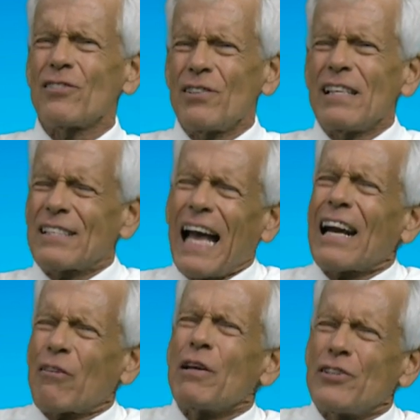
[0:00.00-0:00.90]
is
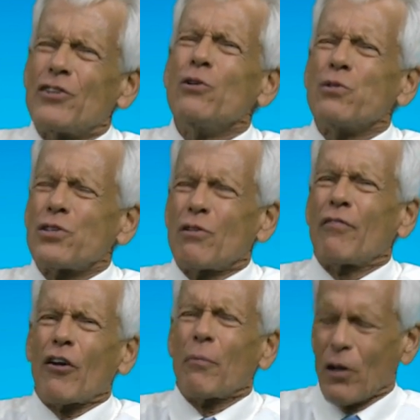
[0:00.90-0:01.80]
kind of reduced to
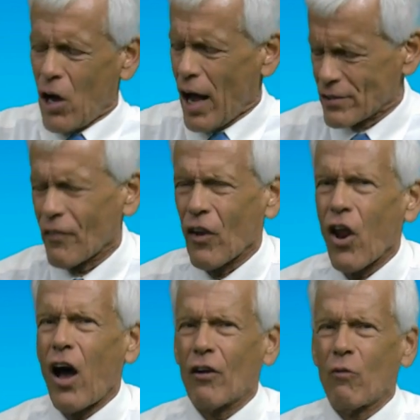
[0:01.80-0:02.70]
variable costs in the
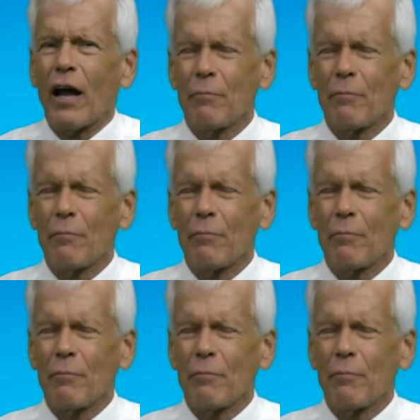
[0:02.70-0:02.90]
long run.